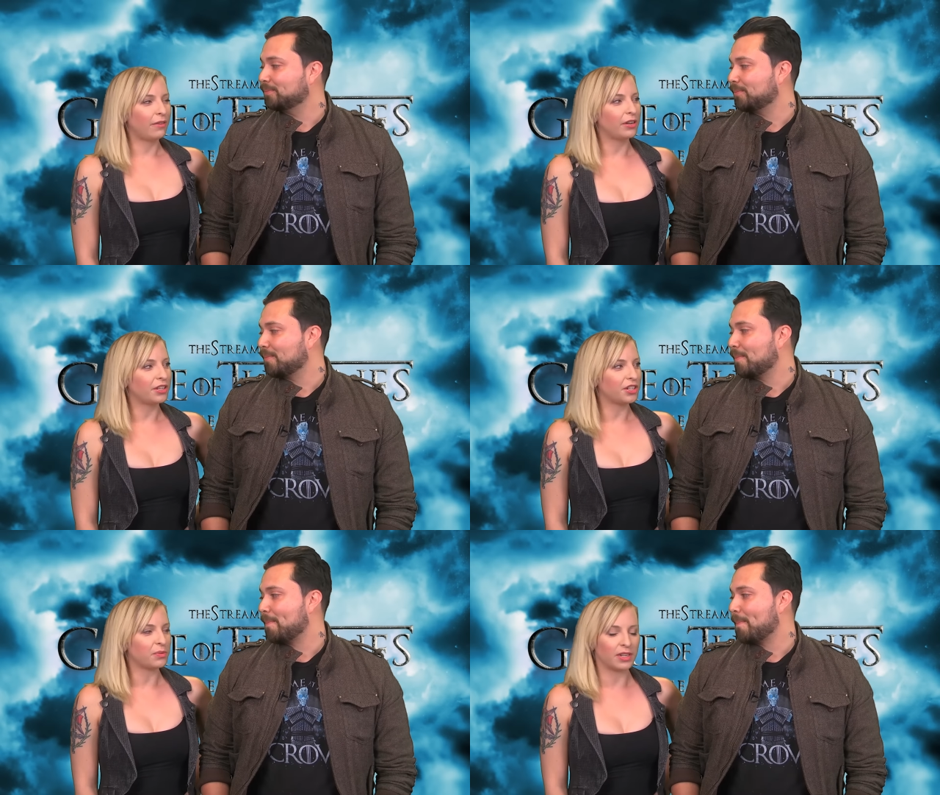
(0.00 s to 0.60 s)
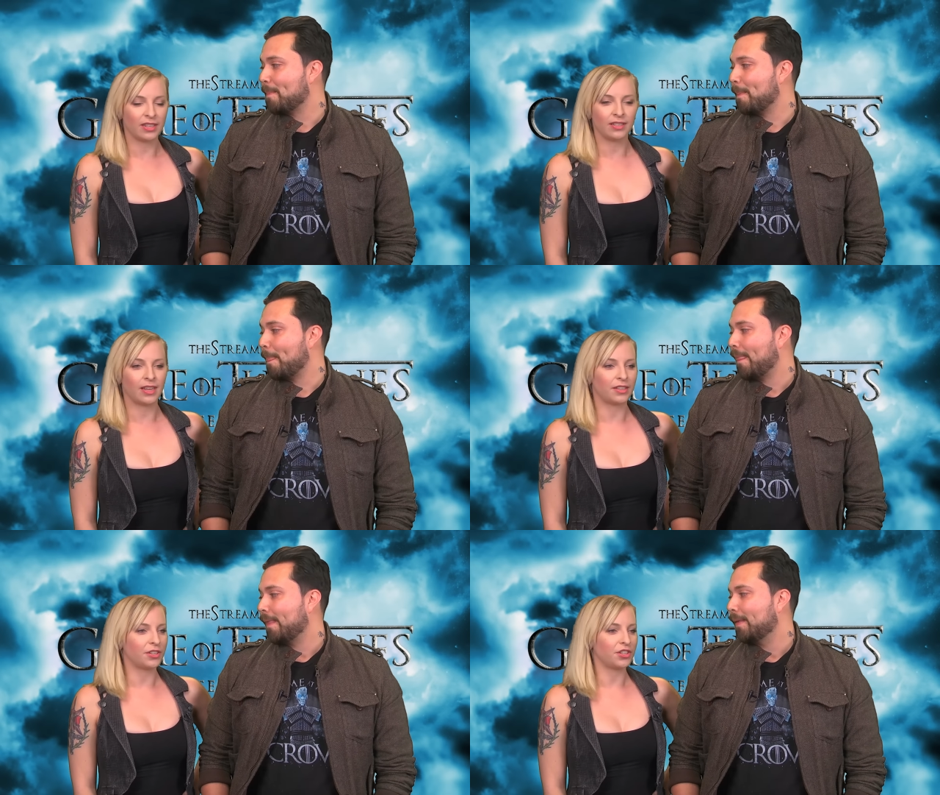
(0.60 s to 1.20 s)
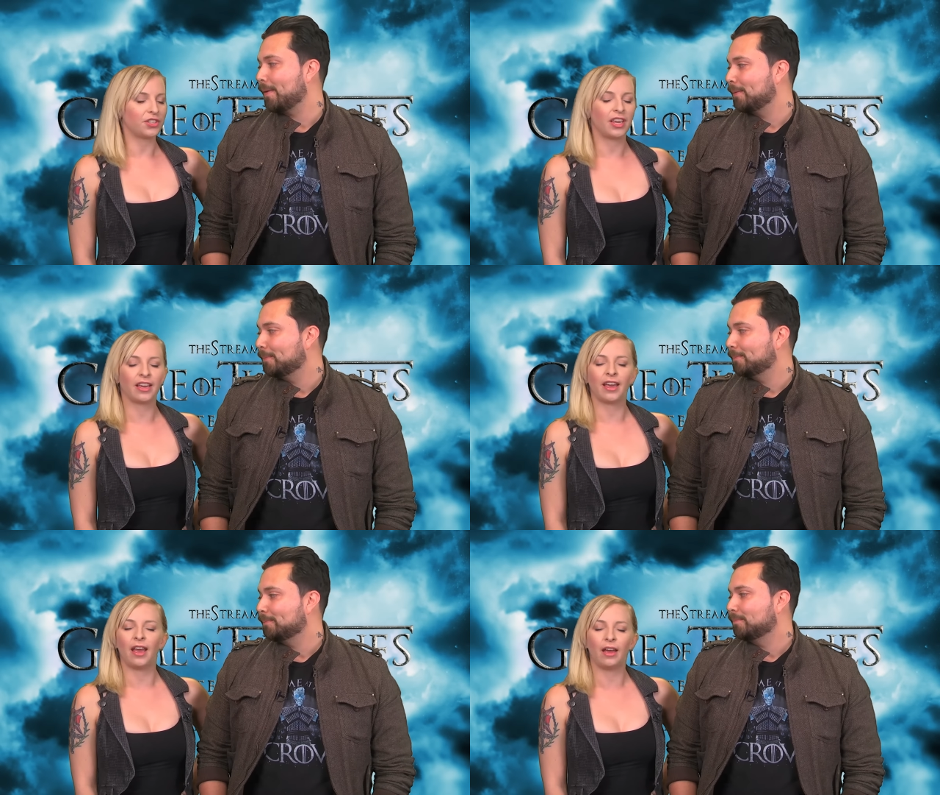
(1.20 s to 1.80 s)
Speaker 1: I really just want to see Sansa just
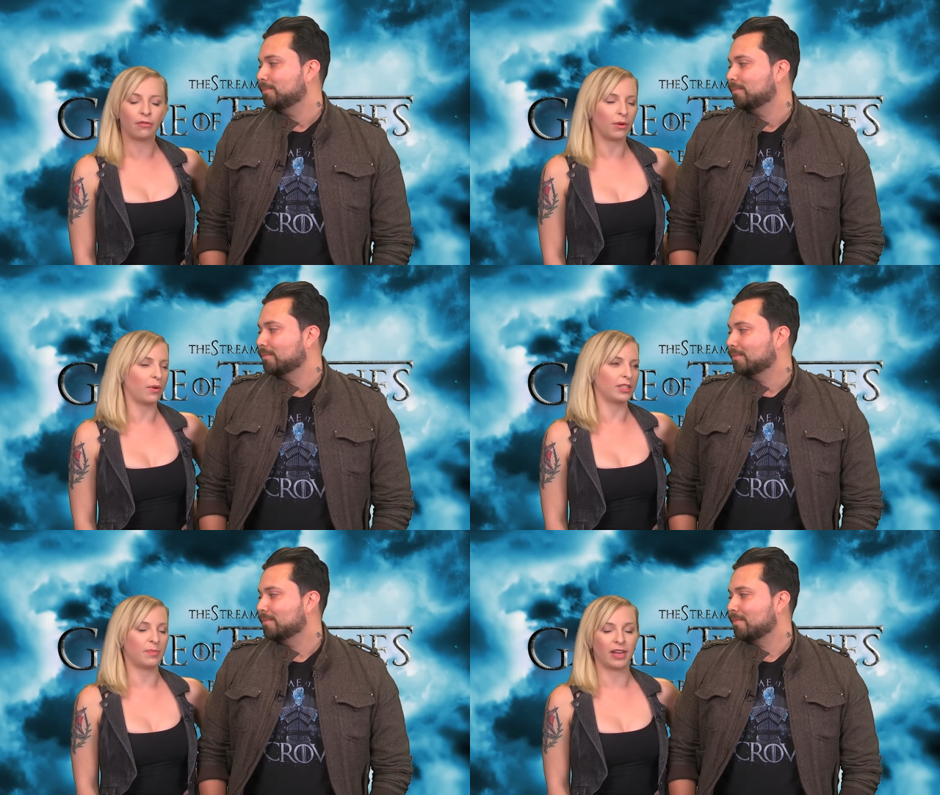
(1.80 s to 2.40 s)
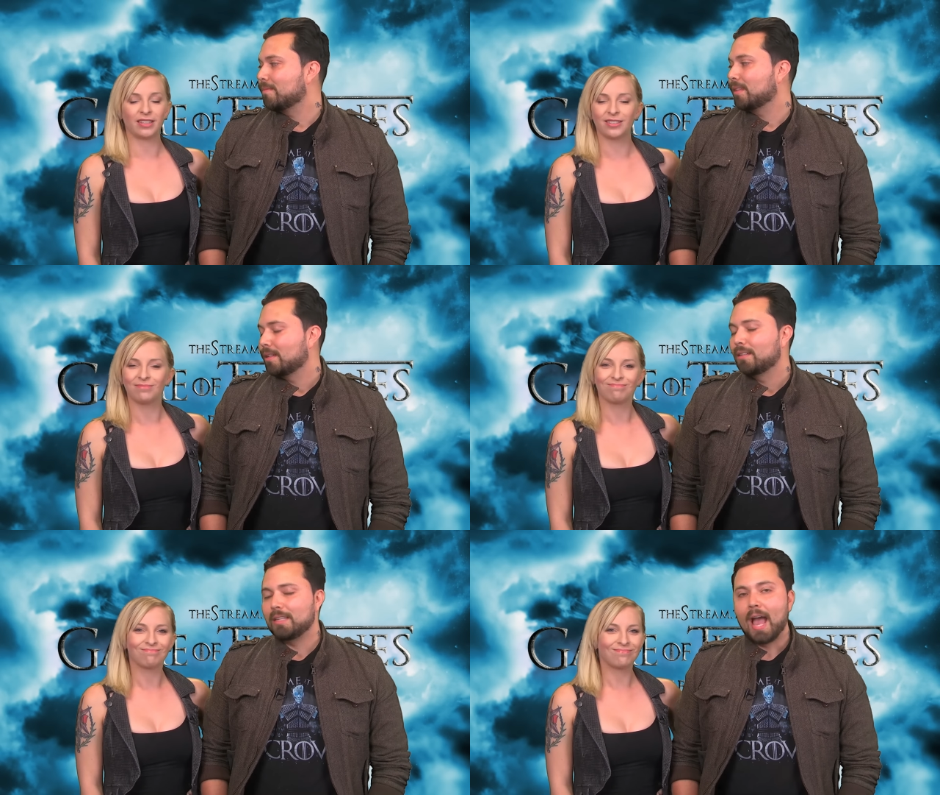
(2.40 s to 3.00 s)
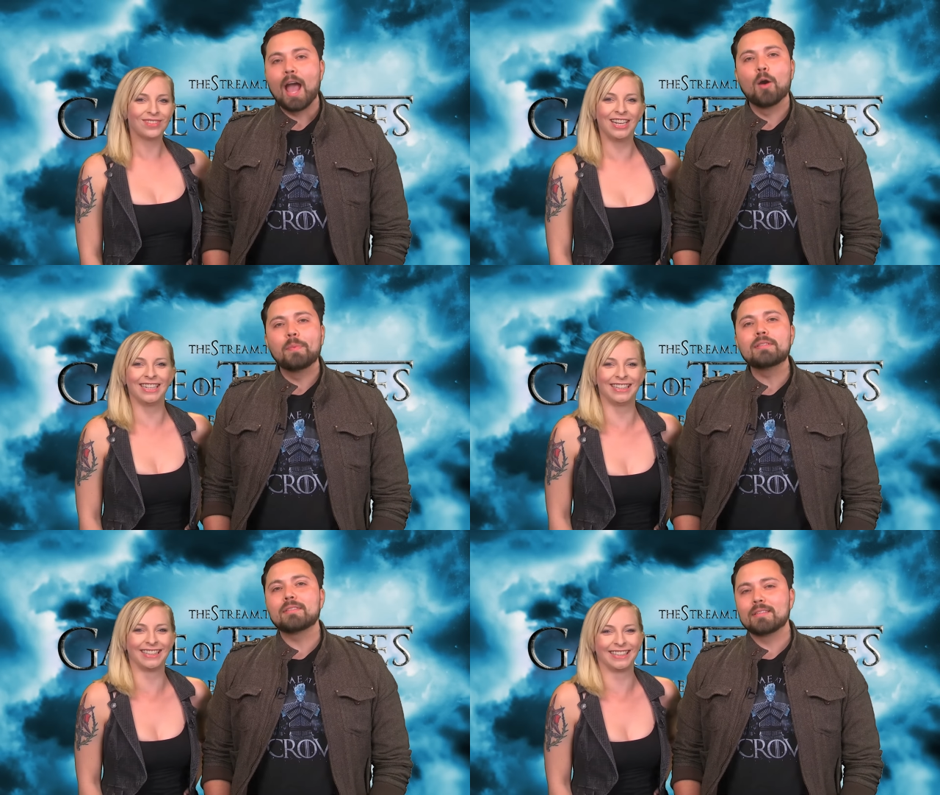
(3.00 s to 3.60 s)
kick everyone's butts.
Speaker 2: Yeah, I
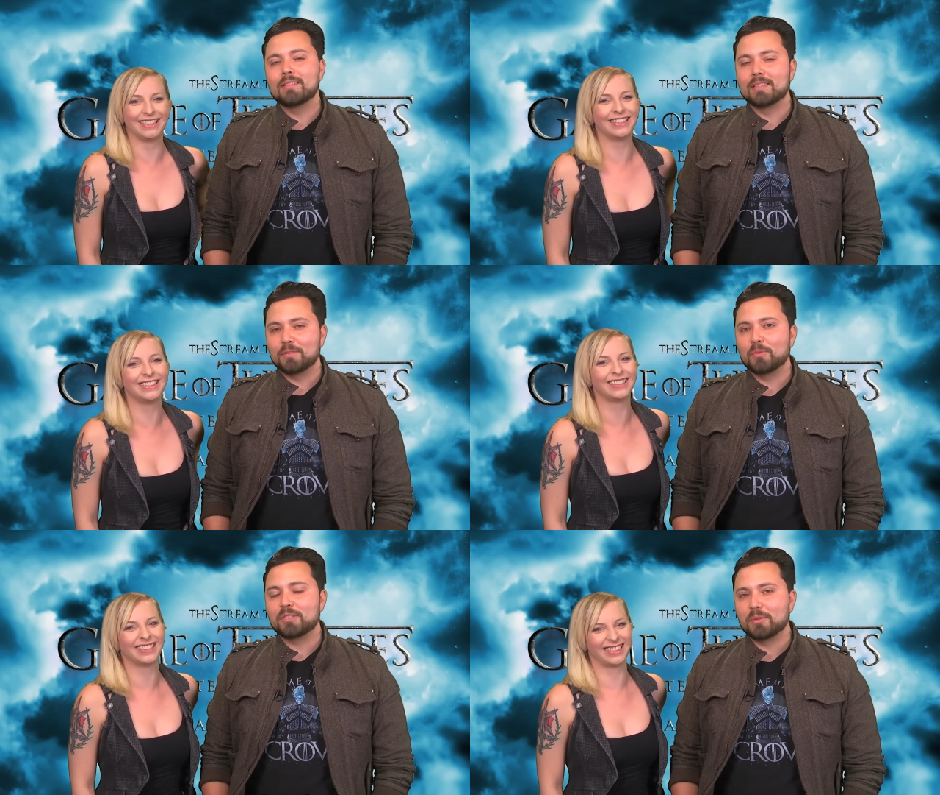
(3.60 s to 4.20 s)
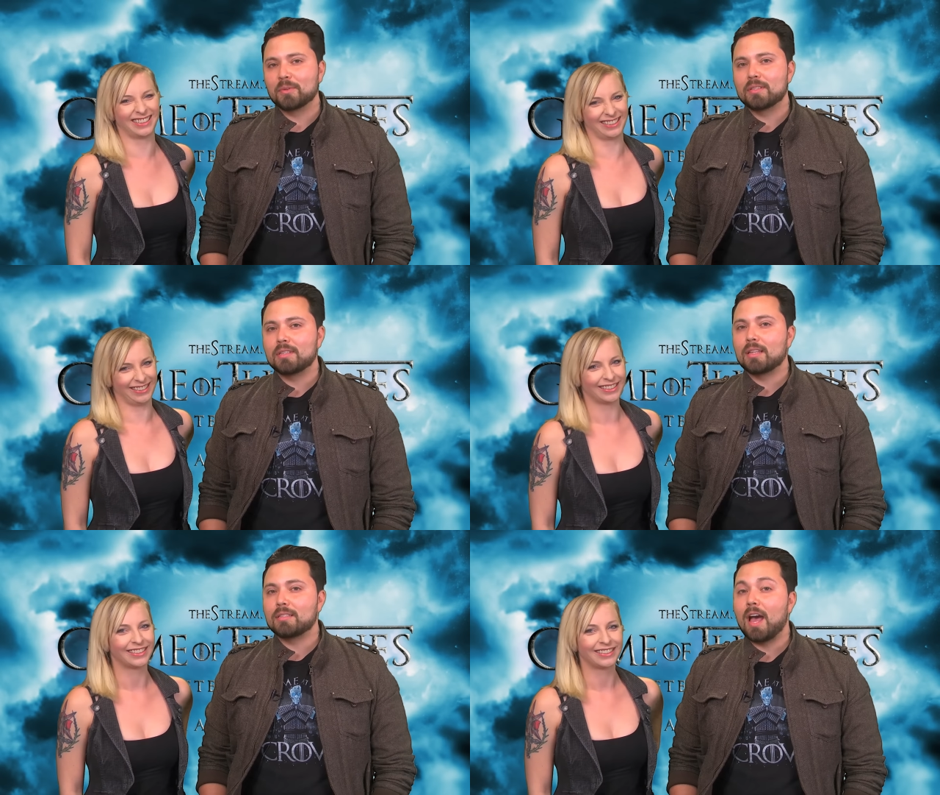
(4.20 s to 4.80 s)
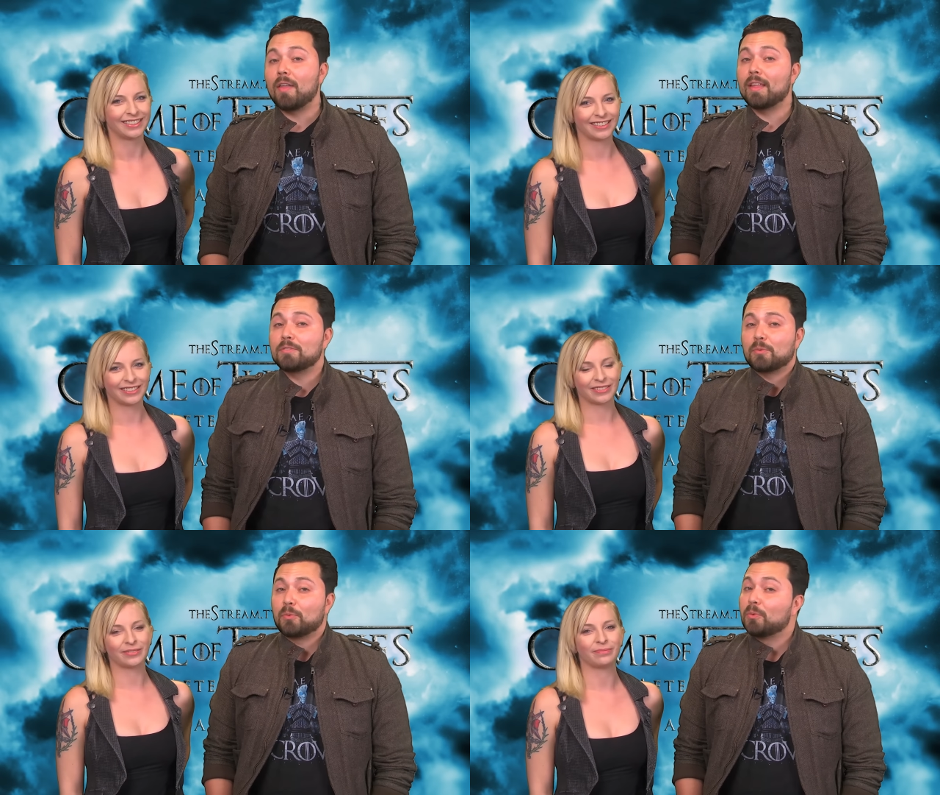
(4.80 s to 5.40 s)
hope this is the season where she really stands out, and
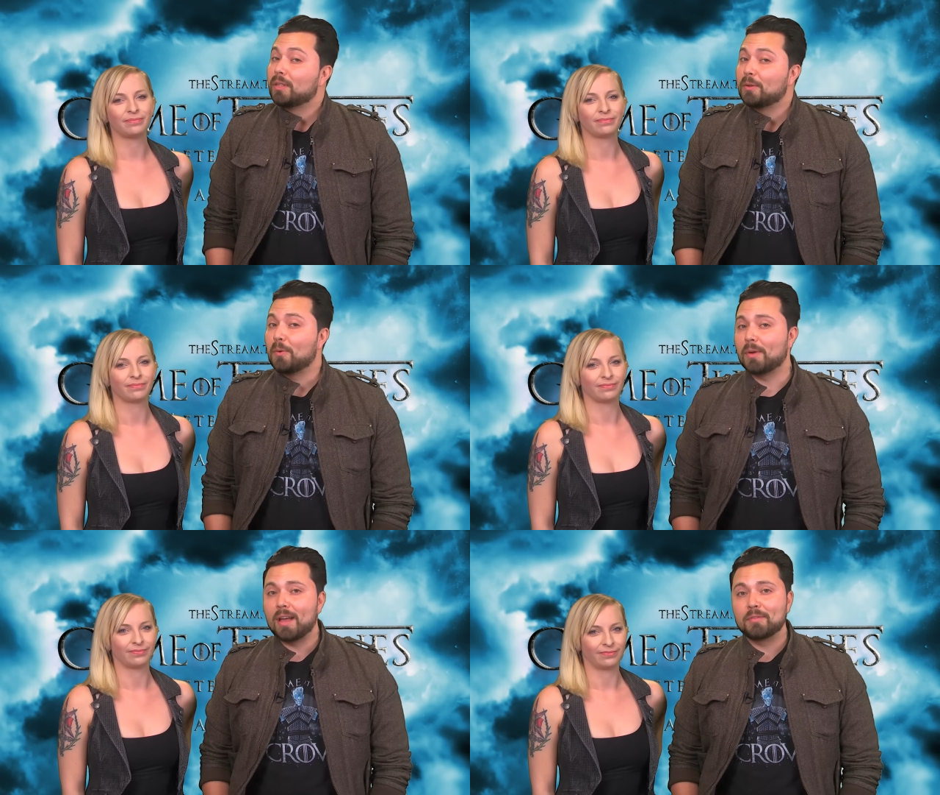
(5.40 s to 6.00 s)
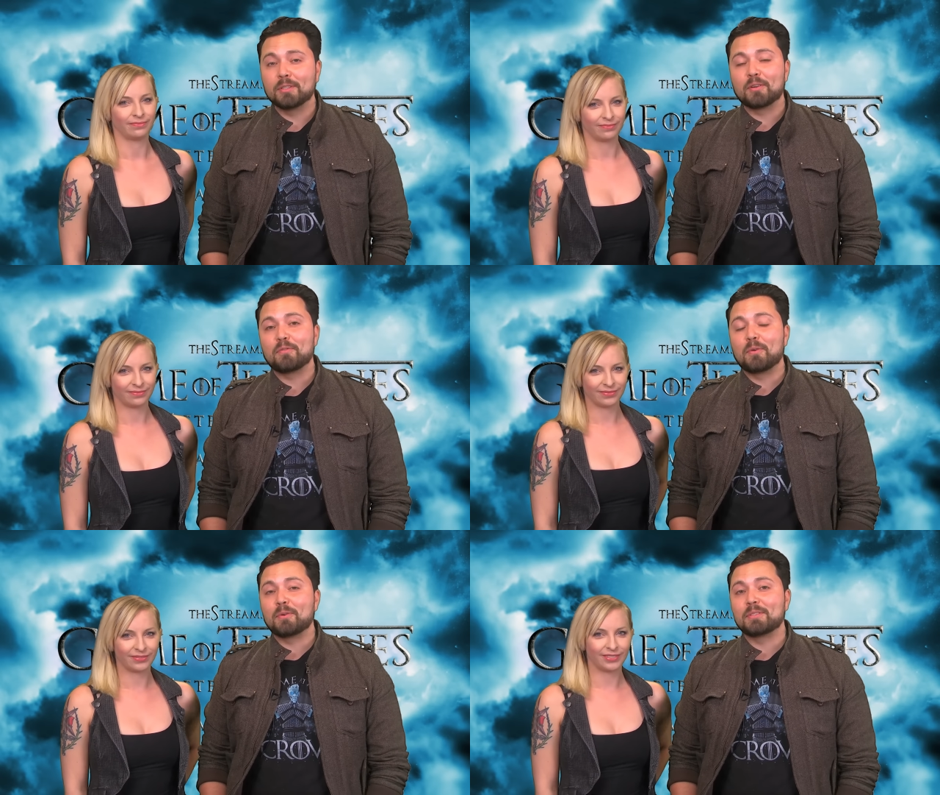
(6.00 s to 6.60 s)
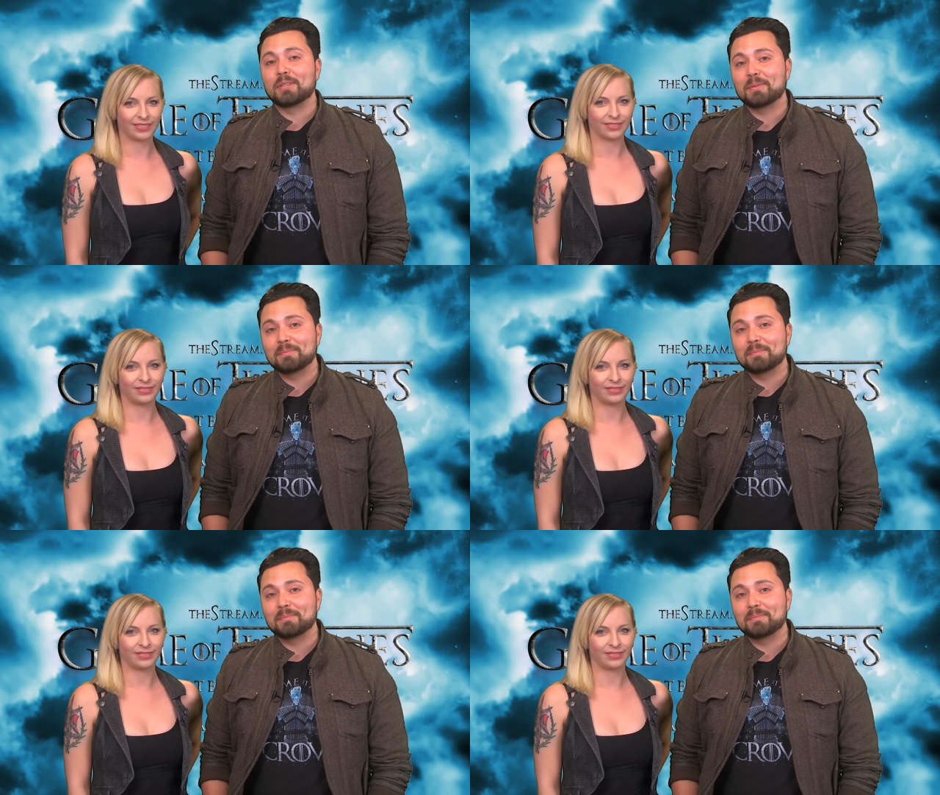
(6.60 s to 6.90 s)
that's what, really what we have to look forward to.